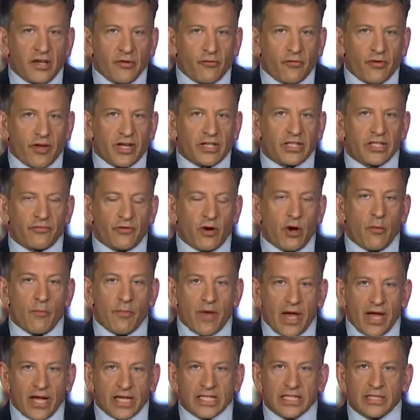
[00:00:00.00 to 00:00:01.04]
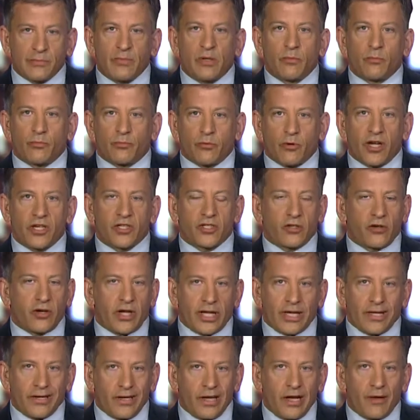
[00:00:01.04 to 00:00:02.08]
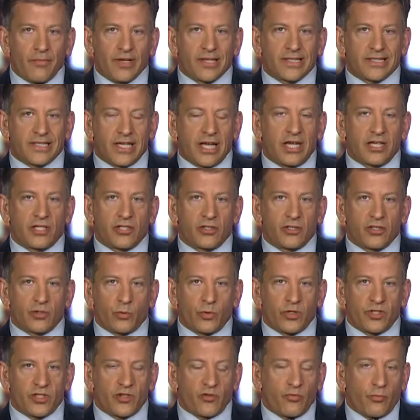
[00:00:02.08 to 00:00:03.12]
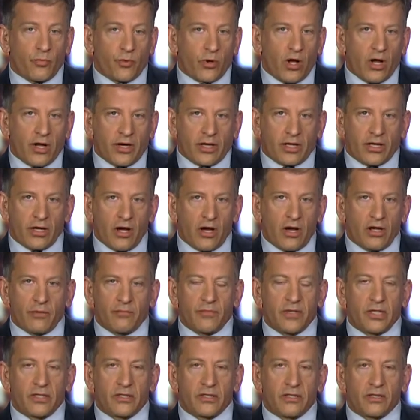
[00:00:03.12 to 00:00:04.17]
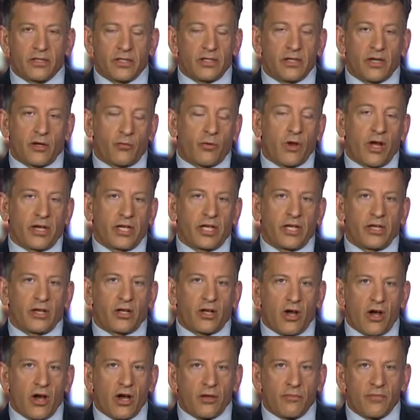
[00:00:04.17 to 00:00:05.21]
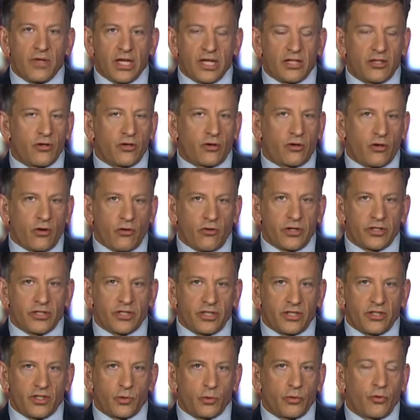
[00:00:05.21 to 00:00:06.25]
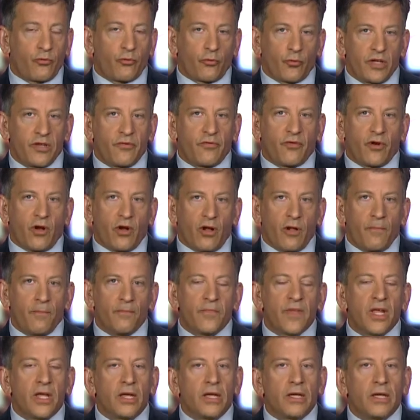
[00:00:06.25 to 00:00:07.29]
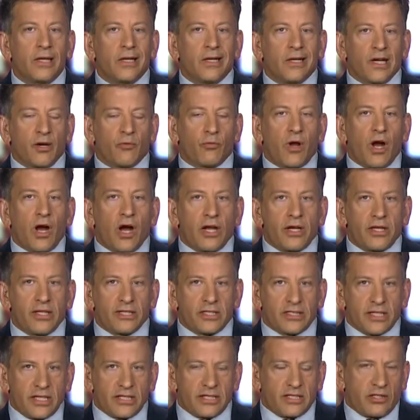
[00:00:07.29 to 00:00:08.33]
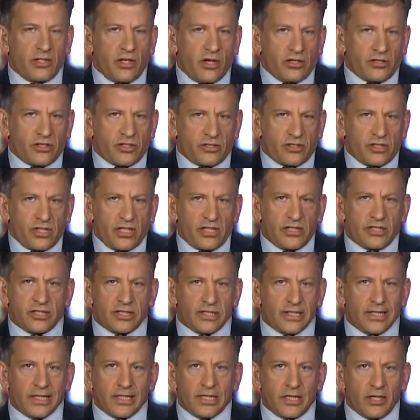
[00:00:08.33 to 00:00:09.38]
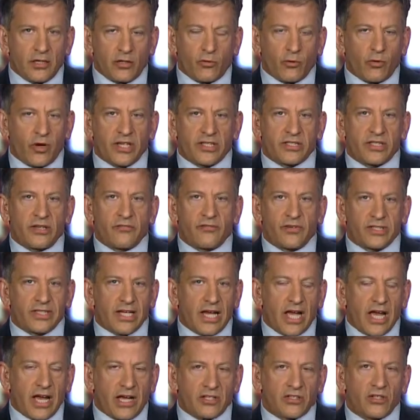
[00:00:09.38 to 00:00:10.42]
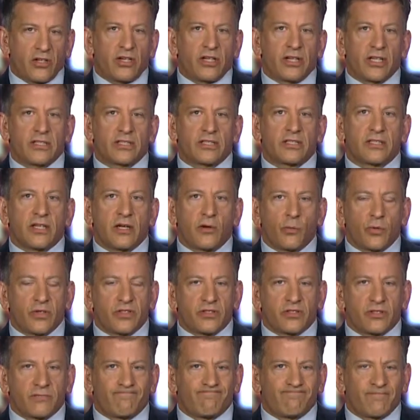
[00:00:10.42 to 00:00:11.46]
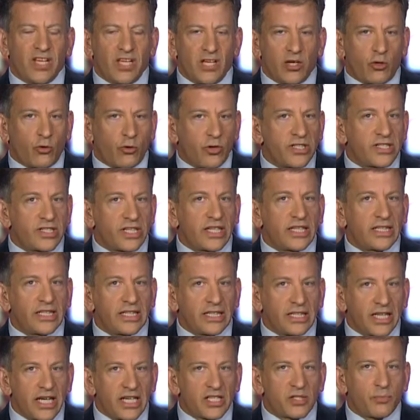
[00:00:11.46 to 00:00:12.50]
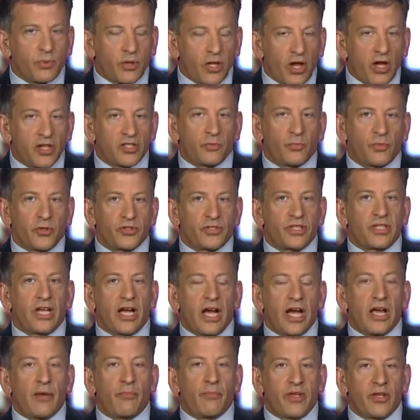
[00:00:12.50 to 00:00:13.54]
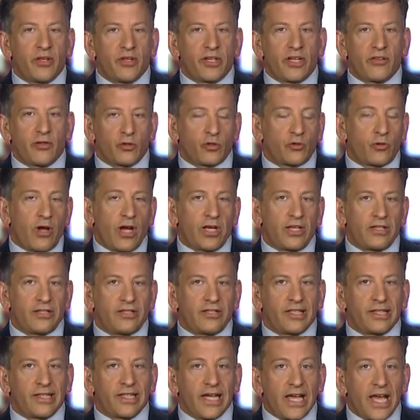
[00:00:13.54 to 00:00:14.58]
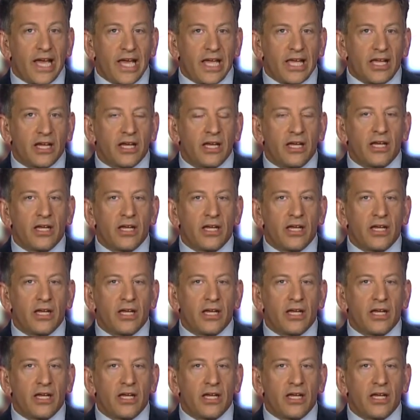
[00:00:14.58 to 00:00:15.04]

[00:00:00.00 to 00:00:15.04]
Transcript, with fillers: effect of our maximum pressure economic sanctions, which have brought economy, the Iranian economy and their currency to a free fall. Iran has, has launched these uh, aggressive attacks on us uh, with increasingly less plausible deniability. They're trying to delay